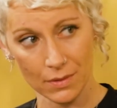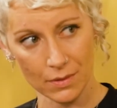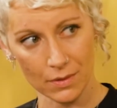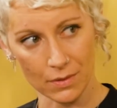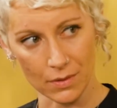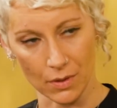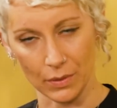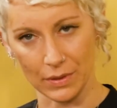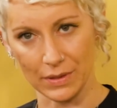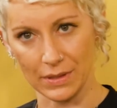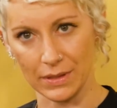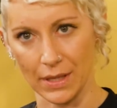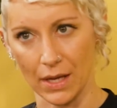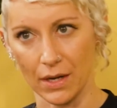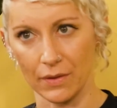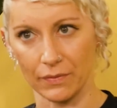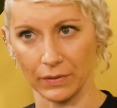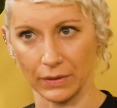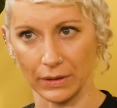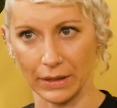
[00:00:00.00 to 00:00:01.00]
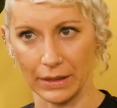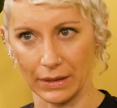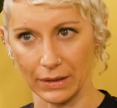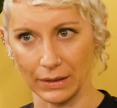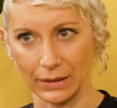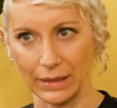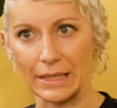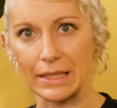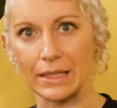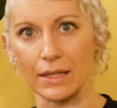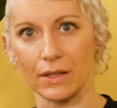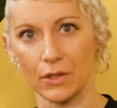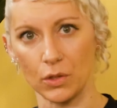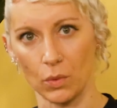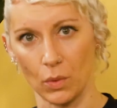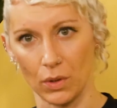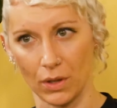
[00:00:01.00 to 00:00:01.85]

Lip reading: So instead of linking to